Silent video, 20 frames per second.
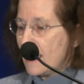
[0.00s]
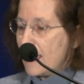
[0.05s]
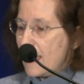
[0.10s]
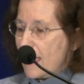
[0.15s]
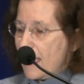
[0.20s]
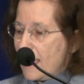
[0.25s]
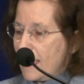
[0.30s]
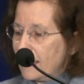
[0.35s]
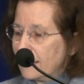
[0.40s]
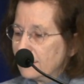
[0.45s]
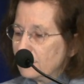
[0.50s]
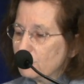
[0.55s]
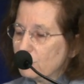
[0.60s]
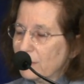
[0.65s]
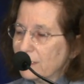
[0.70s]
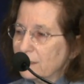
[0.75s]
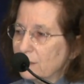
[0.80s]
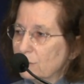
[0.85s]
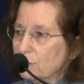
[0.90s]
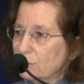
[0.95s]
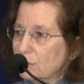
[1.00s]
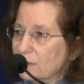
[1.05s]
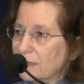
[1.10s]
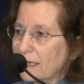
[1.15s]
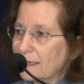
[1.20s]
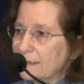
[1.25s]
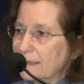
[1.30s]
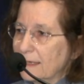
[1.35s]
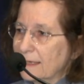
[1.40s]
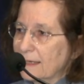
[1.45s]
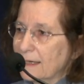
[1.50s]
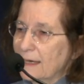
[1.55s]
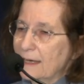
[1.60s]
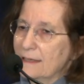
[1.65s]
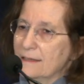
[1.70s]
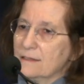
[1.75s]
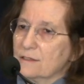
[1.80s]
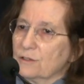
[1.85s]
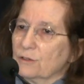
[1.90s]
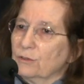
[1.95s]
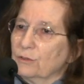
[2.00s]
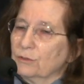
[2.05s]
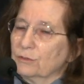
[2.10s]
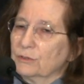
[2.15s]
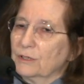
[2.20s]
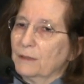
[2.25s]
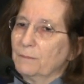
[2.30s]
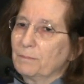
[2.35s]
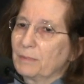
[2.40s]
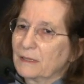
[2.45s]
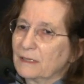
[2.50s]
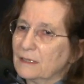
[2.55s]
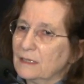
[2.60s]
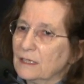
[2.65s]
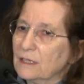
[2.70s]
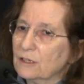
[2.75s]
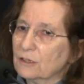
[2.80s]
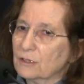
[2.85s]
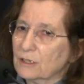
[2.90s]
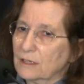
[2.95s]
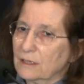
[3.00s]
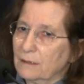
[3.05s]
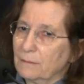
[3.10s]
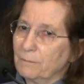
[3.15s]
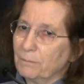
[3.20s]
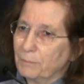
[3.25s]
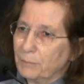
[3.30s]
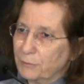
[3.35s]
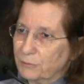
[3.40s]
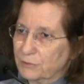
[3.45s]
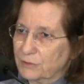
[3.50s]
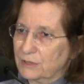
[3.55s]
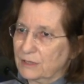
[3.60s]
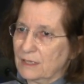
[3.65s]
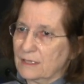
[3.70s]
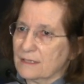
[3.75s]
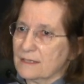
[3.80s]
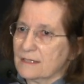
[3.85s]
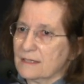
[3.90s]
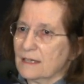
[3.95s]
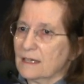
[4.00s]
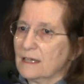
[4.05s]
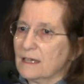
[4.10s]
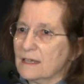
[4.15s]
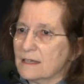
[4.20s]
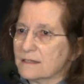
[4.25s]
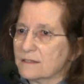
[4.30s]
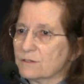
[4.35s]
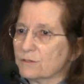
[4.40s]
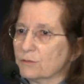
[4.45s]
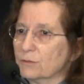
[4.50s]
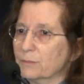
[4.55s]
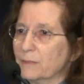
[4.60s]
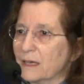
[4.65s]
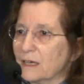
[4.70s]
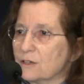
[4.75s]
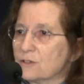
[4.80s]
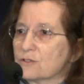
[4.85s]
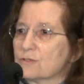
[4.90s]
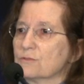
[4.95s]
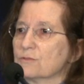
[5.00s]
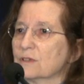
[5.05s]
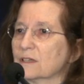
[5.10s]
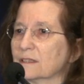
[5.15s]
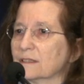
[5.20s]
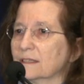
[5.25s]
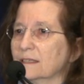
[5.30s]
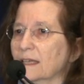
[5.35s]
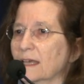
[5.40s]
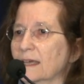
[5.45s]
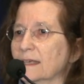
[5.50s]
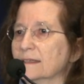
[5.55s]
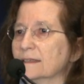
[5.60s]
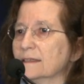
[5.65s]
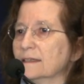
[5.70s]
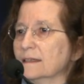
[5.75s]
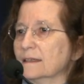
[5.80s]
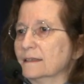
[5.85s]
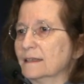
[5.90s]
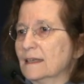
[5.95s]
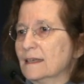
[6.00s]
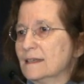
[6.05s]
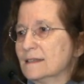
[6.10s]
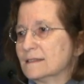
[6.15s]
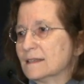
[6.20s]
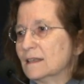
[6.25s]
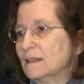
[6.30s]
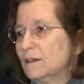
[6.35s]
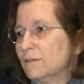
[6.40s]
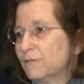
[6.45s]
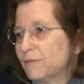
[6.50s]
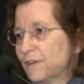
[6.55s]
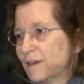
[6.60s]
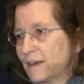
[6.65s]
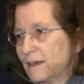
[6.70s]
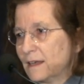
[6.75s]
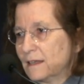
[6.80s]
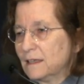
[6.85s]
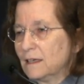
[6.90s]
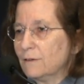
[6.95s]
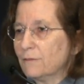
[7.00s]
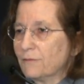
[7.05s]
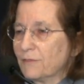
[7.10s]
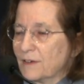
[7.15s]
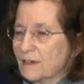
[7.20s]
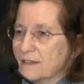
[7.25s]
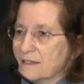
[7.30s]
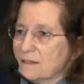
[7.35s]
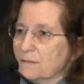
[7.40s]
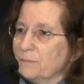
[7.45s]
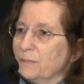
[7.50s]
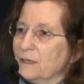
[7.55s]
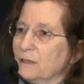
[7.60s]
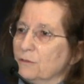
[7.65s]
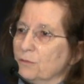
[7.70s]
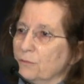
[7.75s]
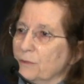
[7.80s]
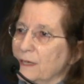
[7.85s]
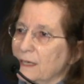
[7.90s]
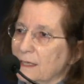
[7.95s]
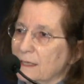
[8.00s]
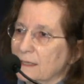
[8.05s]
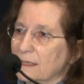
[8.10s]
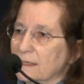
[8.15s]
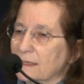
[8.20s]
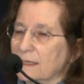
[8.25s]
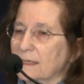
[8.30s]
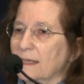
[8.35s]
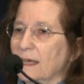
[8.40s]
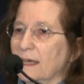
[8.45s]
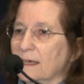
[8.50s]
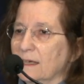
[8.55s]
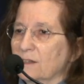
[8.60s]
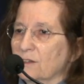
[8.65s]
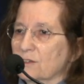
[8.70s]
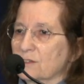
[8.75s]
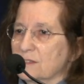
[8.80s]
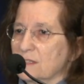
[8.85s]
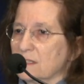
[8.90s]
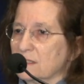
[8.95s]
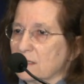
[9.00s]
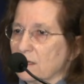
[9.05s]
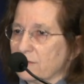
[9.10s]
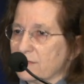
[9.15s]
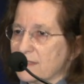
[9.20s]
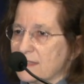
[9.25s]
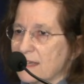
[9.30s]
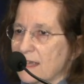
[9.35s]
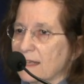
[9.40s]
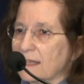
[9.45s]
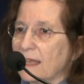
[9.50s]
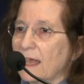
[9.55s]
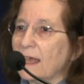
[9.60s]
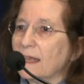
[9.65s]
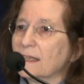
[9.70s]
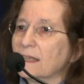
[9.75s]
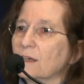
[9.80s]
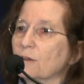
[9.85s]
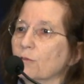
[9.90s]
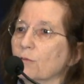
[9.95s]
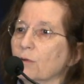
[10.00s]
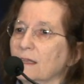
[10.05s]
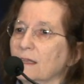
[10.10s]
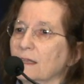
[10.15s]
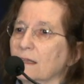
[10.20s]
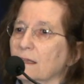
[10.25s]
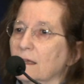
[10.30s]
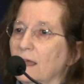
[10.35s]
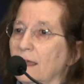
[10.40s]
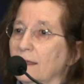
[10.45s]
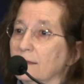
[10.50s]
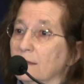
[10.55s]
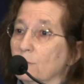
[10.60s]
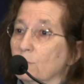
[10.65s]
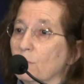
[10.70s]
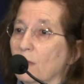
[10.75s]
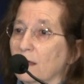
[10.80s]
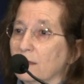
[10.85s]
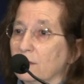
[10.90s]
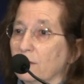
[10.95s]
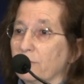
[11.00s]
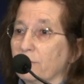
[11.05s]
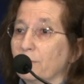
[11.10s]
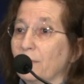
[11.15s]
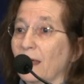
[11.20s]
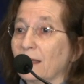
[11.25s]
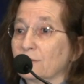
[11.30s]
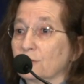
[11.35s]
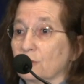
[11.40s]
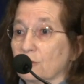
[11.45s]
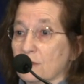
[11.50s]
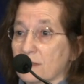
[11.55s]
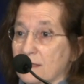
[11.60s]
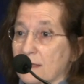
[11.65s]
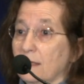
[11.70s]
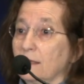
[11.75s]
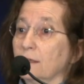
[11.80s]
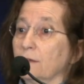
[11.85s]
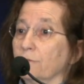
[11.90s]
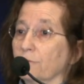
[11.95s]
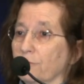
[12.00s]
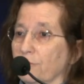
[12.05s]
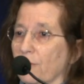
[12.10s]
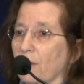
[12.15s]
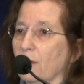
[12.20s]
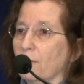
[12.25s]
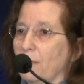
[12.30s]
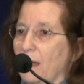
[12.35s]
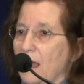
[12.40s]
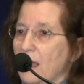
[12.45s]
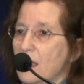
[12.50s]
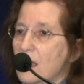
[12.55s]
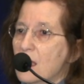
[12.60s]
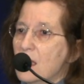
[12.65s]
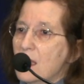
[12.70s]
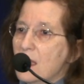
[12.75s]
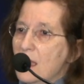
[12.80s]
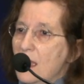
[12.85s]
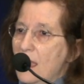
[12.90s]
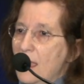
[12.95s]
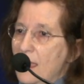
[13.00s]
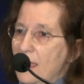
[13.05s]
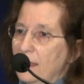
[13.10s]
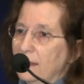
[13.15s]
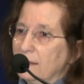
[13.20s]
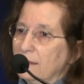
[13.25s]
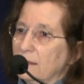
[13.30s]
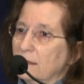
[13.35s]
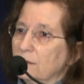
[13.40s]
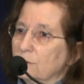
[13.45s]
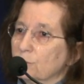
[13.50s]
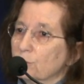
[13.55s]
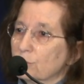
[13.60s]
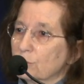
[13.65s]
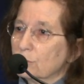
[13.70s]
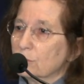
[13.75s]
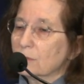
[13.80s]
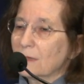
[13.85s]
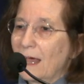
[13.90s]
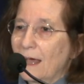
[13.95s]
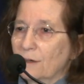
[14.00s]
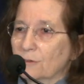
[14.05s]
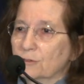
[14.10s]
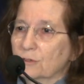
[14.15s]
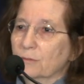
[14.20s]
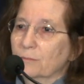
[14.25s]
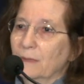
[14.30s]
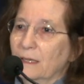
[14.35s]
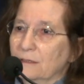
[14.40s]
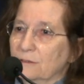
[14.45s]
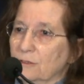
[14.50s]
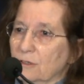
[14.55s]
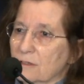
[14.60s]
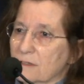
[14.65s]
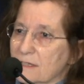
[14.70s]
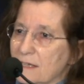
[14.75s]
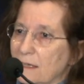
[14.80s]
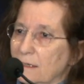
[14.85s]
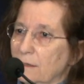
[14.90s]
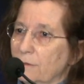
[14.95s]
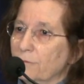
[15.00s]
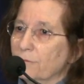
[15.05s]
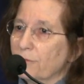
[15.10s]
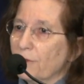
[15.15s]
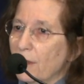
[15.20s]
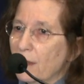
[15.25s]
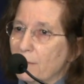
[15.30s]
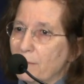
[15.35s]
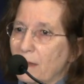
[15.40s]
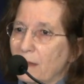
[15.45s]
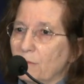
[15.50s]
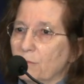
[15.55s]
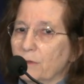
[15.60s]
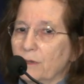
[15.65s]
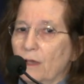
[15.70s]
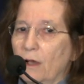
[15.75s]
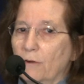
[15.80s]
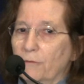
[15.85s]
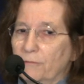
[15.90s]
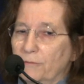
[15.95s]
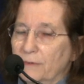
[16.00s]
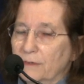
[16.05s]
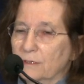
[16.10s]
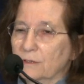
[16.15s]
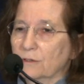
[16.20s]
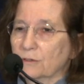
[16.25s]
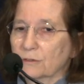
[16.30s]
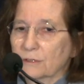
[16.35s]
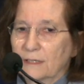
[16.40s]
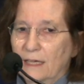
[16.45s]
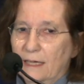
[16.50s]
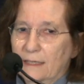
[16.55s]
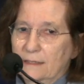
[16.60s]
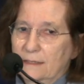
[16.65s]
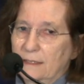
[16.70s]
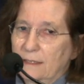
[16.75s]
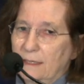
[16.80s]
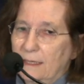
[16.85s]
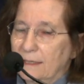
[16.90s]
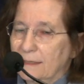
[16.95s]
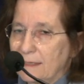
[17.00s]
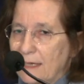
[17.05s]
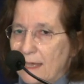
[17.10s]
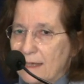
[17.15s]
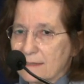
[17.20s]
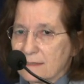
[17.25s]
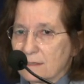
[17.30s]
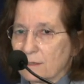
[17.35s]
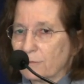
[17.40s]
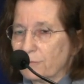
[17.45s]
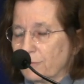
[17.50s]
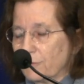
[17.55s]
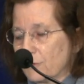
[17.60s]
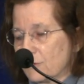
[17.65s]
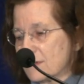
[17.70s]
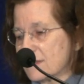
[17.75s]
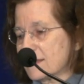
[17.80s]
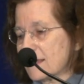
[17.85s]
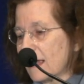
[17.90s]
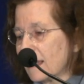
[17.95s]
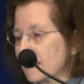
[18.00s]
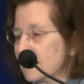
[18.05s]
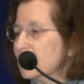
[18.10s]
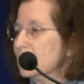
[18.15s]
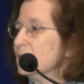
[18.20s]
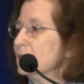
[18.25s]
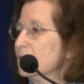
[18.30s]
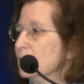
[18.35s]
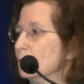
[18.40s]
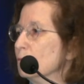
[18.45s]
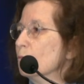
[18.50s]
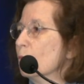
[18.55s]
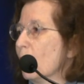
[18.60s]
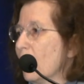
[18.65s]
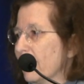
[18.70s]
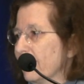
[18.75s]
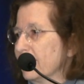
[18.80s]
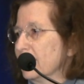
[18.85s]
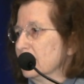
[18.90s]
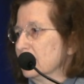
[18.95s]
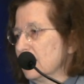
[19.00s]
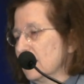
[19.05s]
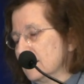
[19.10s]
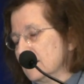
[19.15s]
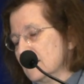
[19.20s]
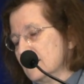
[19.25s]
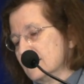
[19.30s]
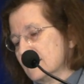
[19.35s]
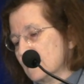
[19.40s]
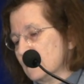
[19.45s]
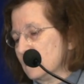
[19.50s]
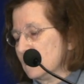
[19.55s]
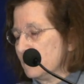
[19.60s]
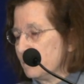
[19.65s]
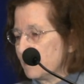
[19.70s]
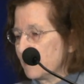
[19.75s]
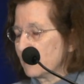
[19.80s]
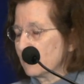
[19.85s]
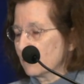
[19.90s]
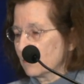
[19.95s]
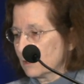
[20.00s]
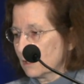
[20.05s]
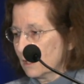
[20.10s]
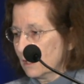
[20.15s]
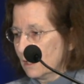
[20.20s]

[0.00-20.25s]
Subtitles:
and when you look at the gray zone, a particular importance is to make sure that there is a difference between the diagnosis of CLL and the one of mantle cell lymphoma. And to rule out mantle cell lymphoma, we often conduct a test for cyclin D1, that is a typical